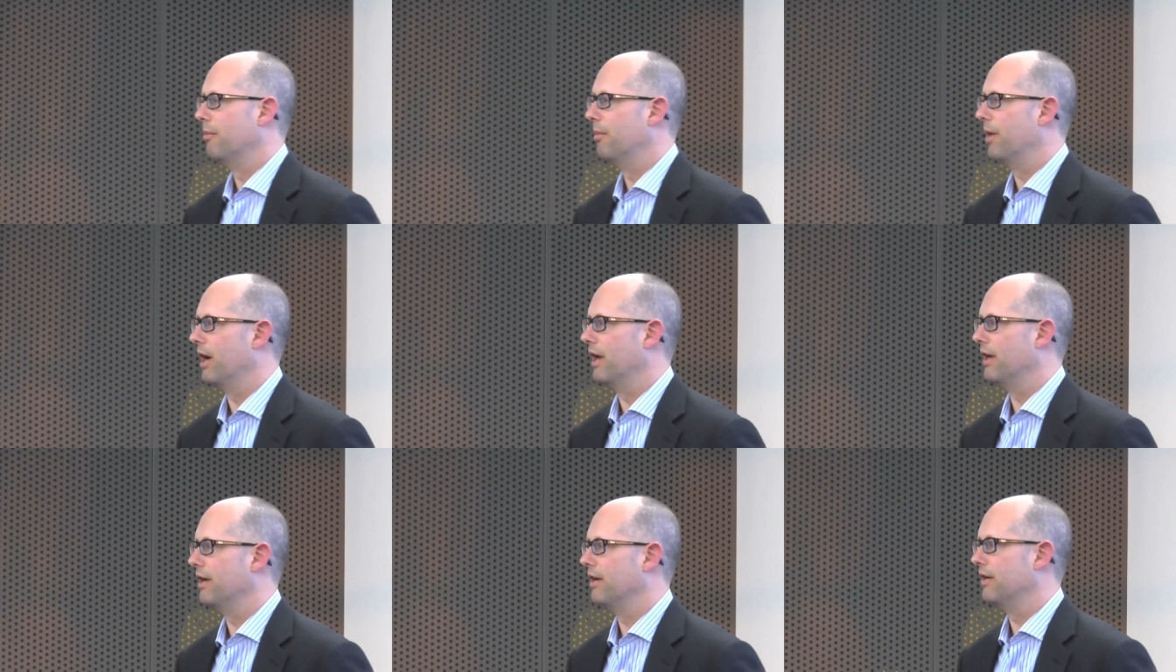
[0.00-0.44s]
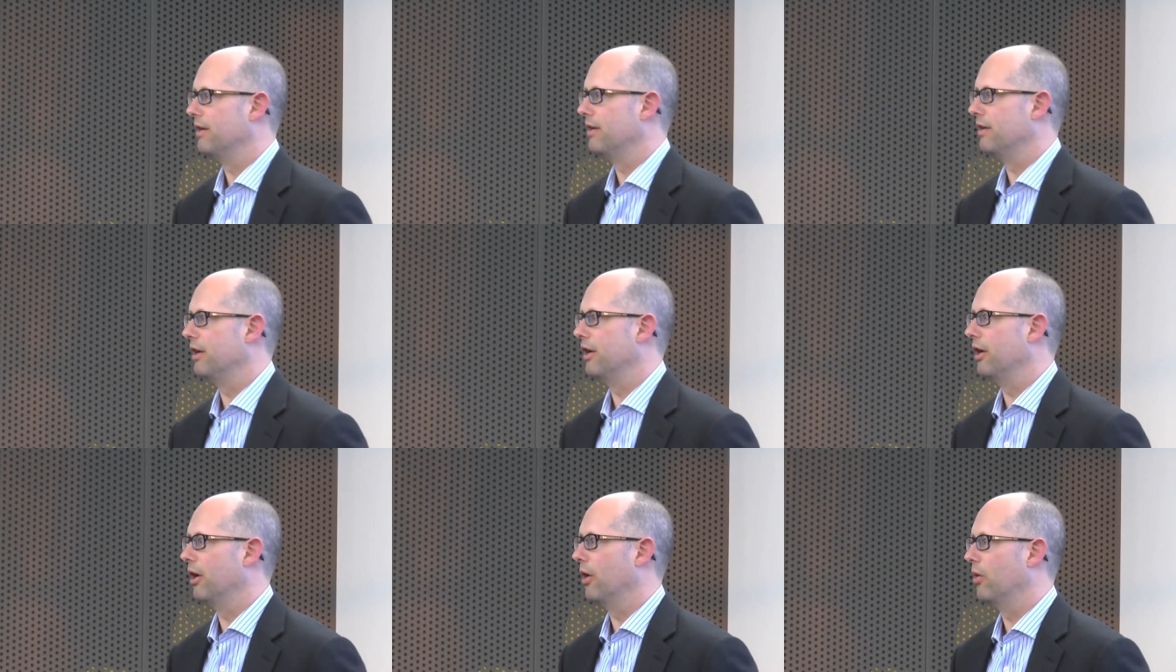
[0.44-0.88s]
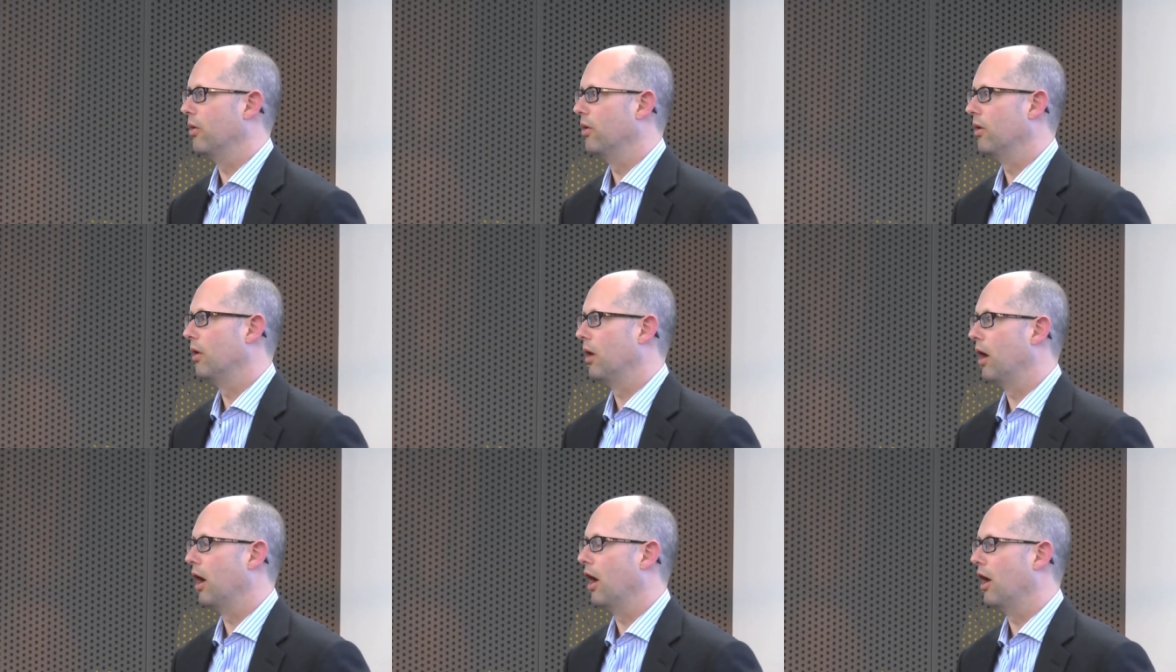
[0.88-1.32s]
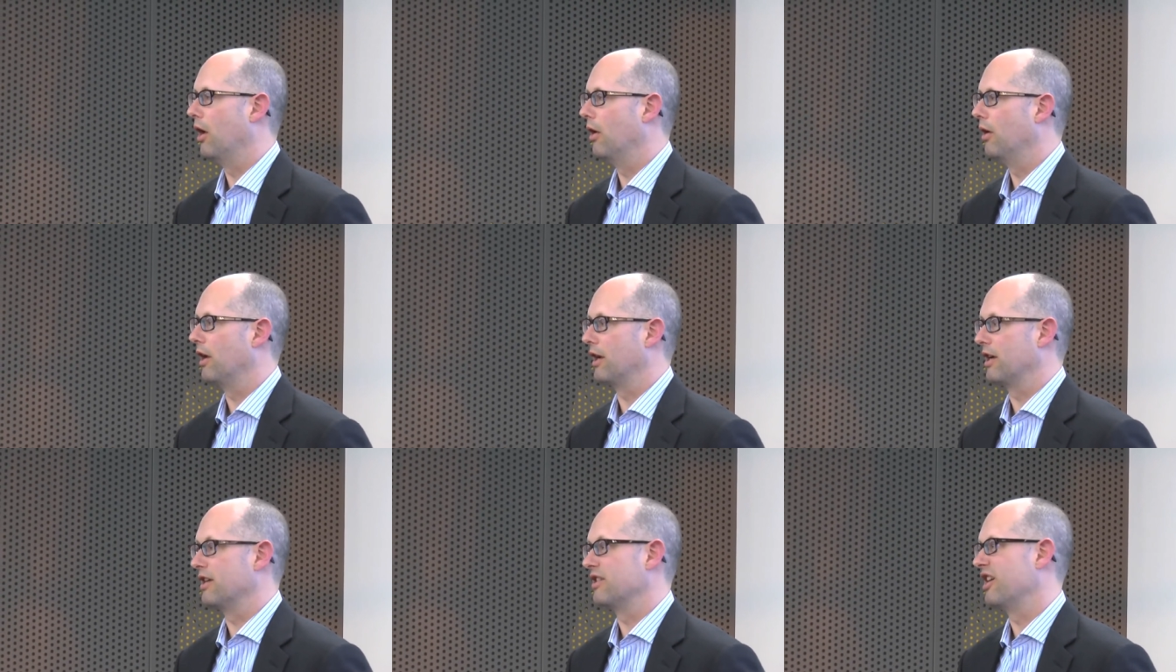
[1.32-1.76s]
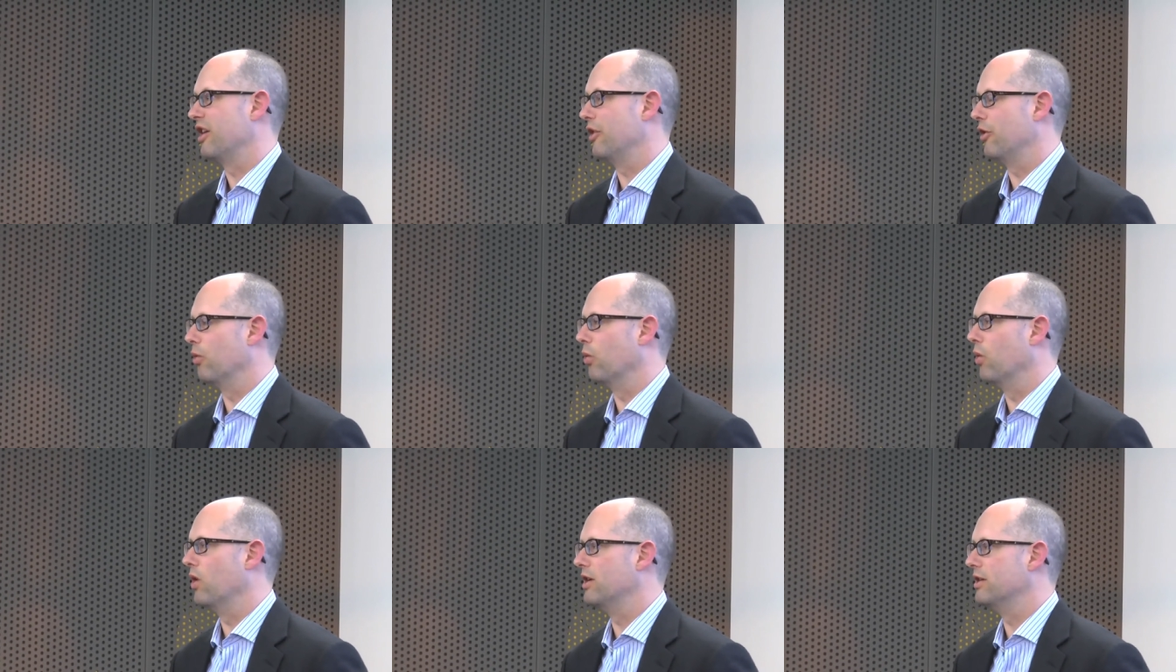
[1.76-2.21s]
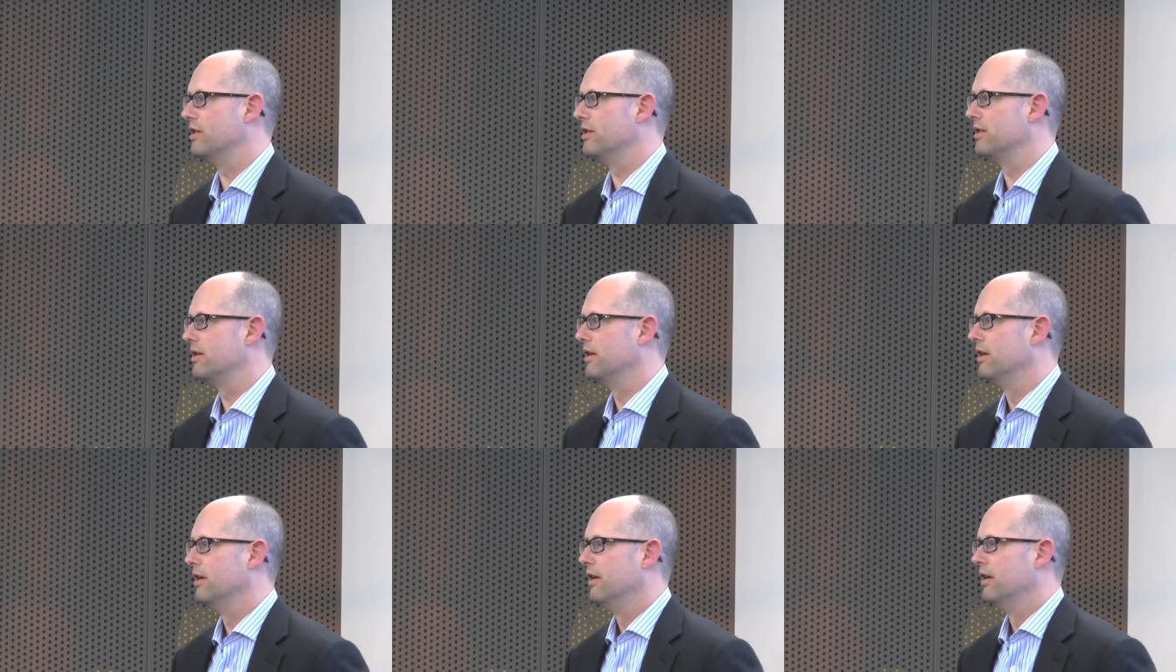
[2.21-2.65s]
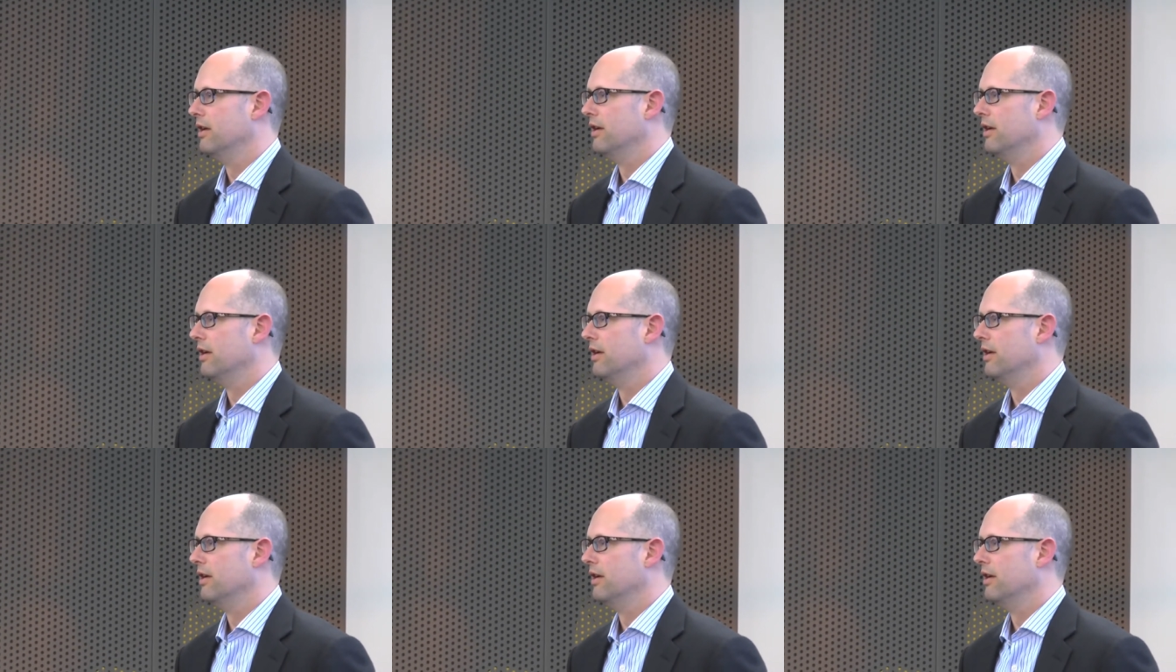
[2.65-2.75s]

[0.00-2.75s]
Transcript: But you know, uh, like I say, there was